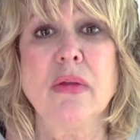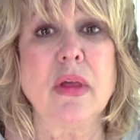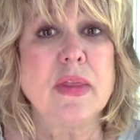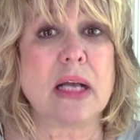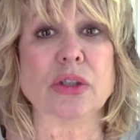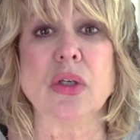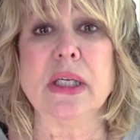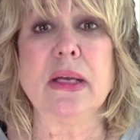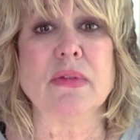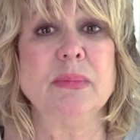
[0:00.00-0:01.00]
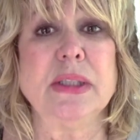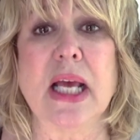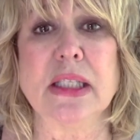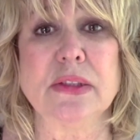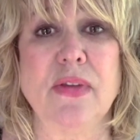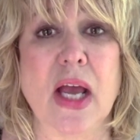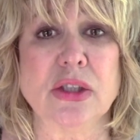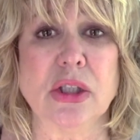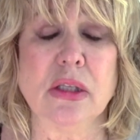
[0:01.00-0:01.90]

that that's going to give them satisfaction.